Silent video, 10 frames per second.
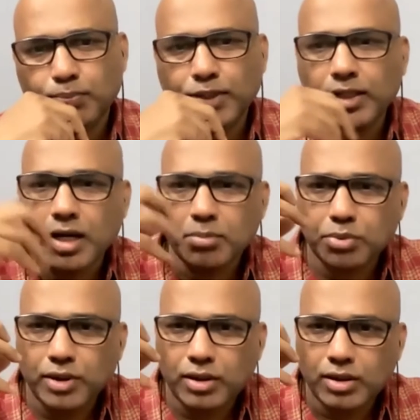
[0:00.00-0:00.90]

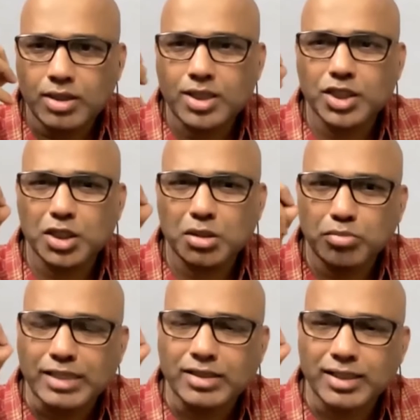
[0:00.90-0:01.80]
Preamble is
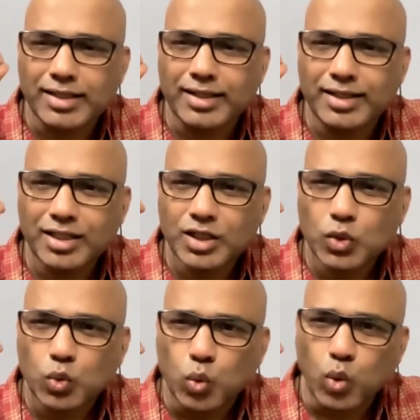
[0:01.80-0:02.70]
basically
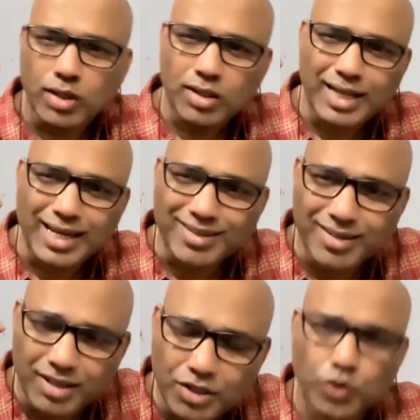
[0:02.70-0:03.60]
what a
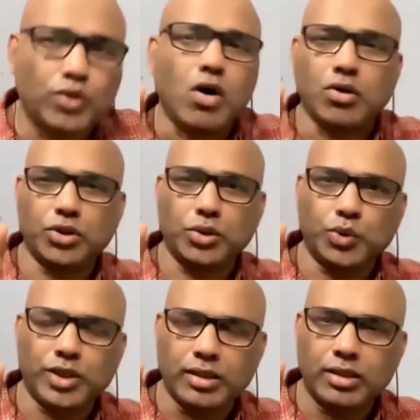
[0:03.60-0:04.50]
key to the
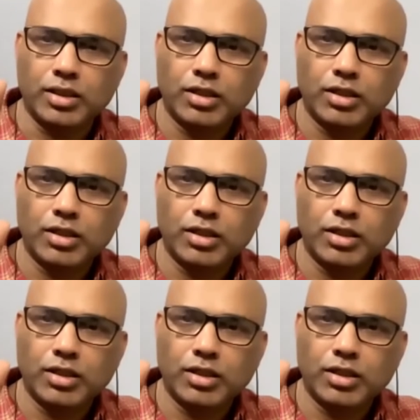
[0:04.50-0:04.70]
Constitution.